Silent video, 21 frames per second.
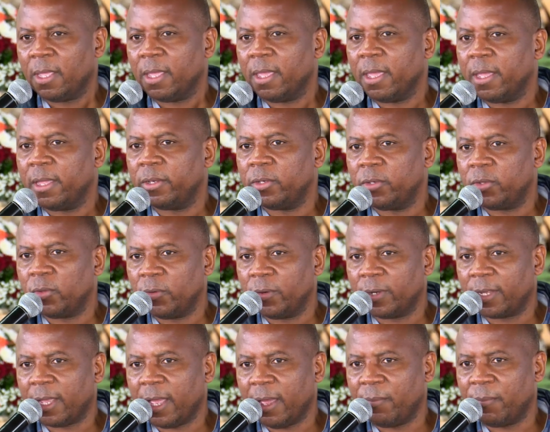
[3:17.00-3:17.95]
and you'll
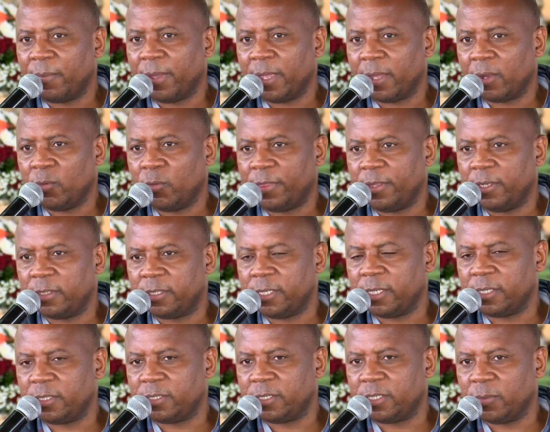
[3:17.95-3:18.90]
come back with a
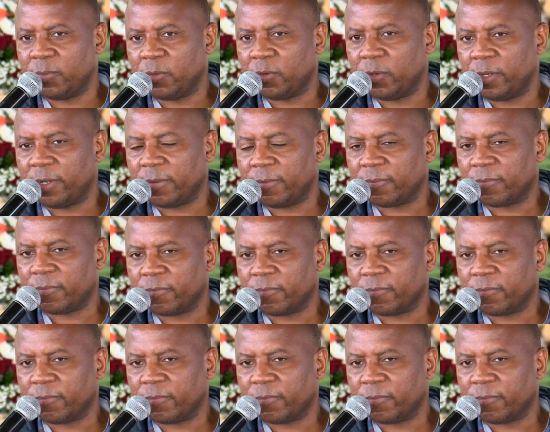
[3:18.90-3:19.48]
testimony.